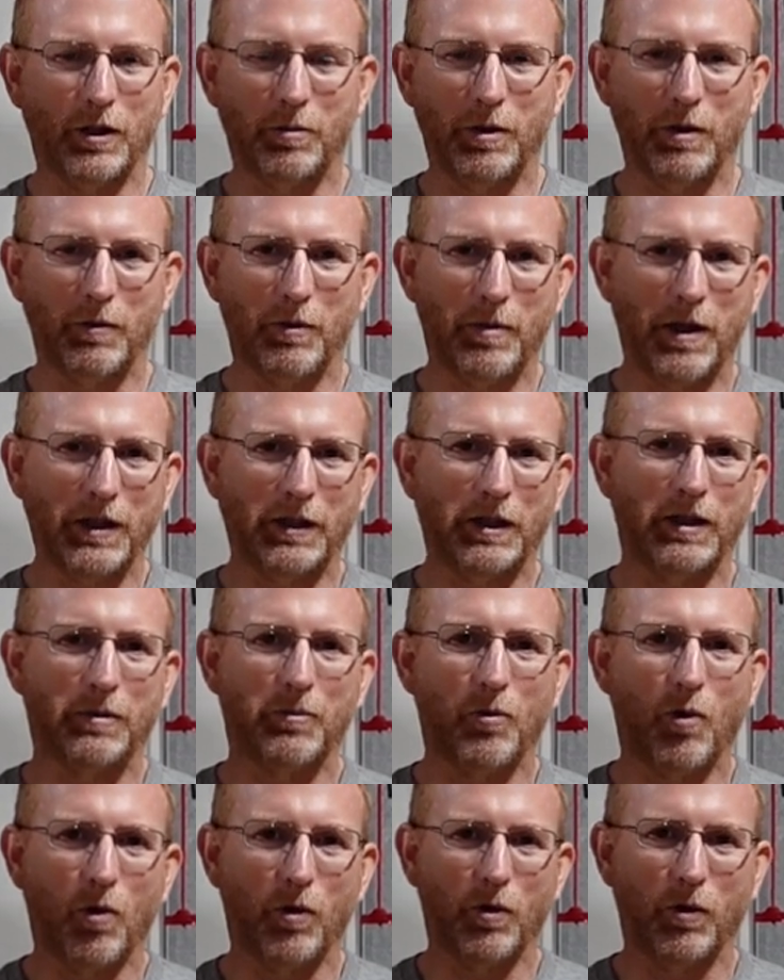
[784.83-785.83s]
a little bit with my
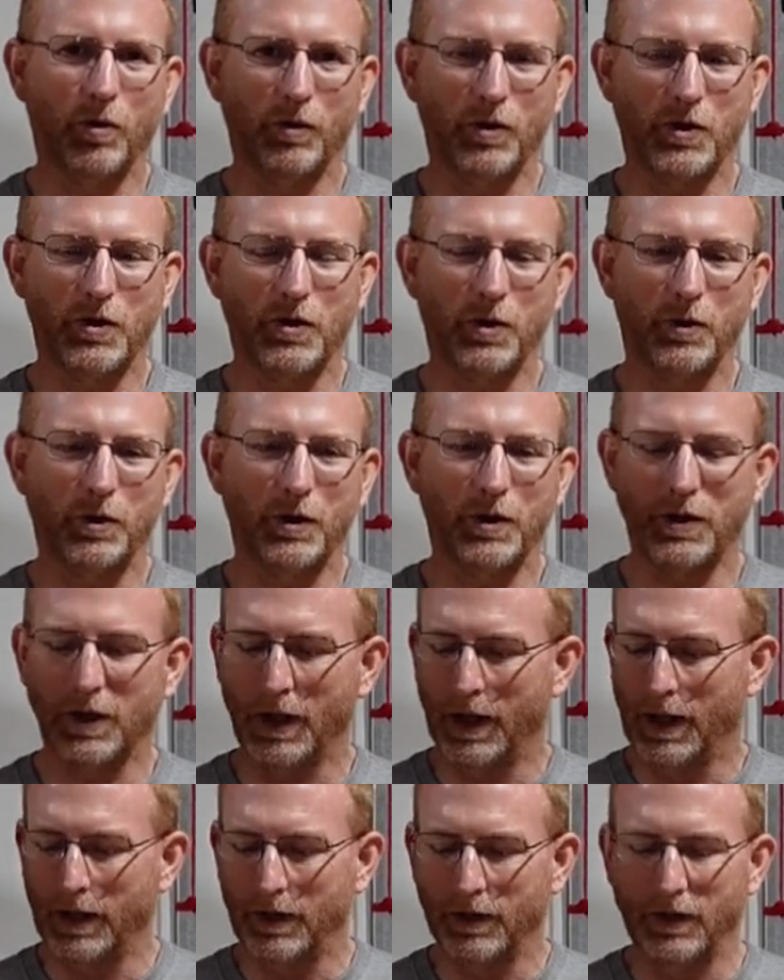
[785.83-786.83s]
Kenmore in order to sew this.
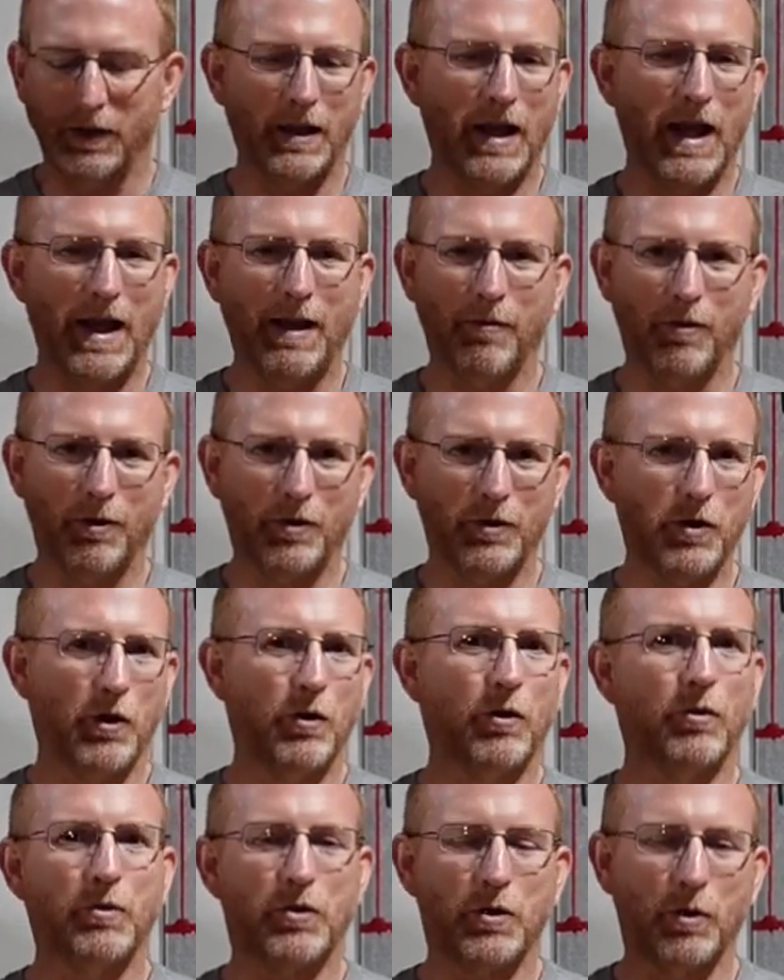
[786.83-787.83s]
The average
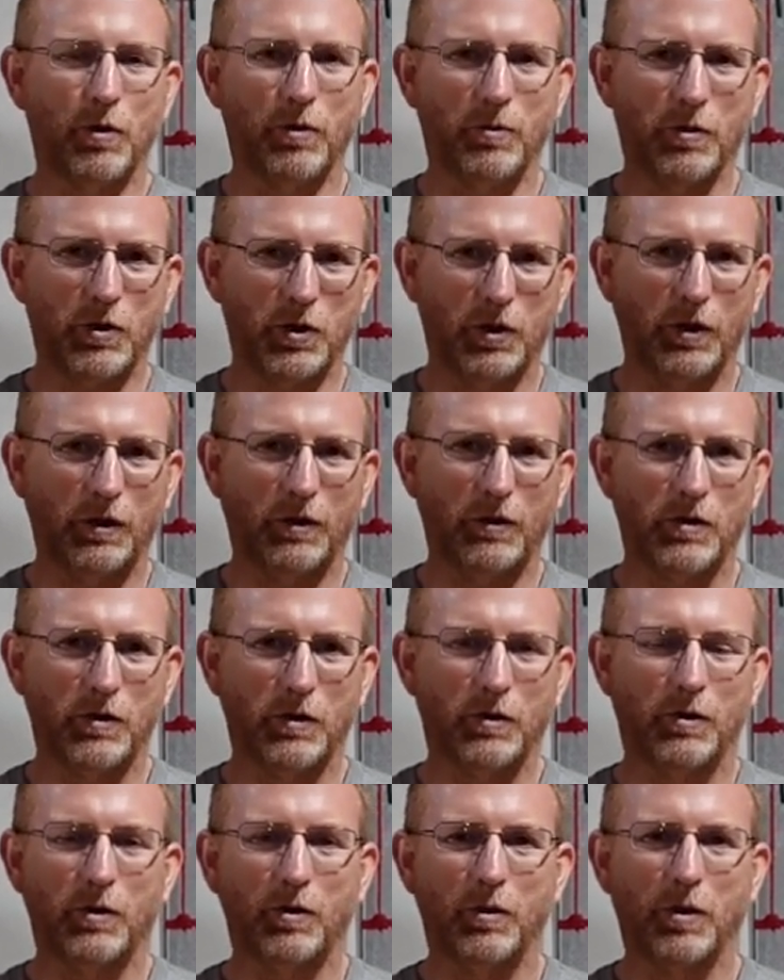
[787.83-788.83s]
home sewing machine
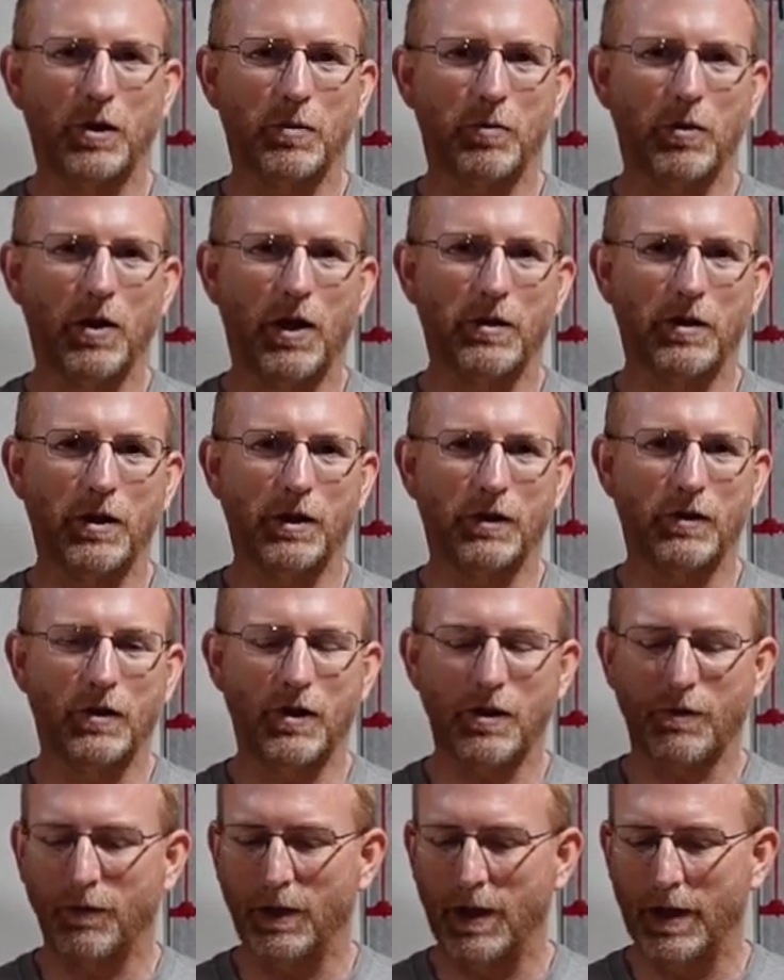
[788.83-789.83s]
should do this project
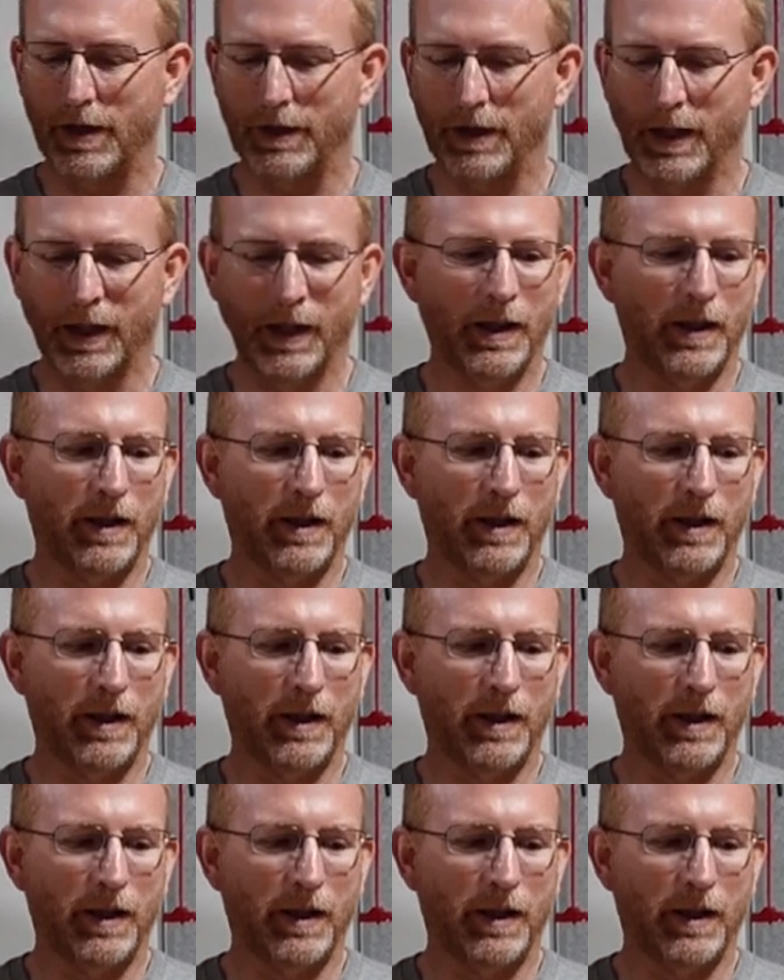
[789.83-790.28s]
just fine.